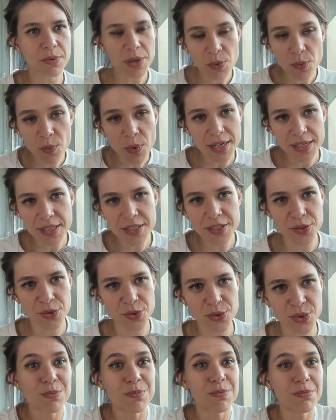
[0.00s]
We wanted
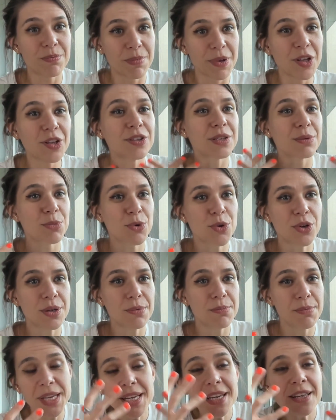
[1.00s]
to build a more
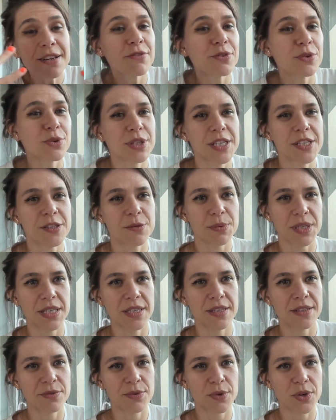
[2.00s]
meaningful
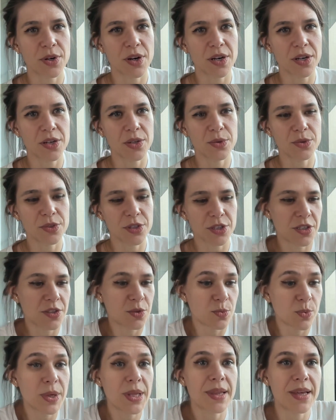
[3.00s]
experience for our
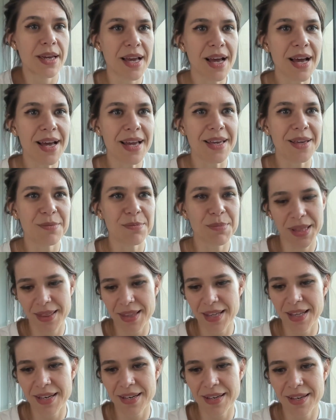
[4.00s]
users with AI, but
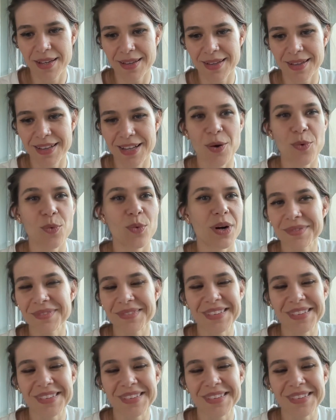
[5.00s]
then now what?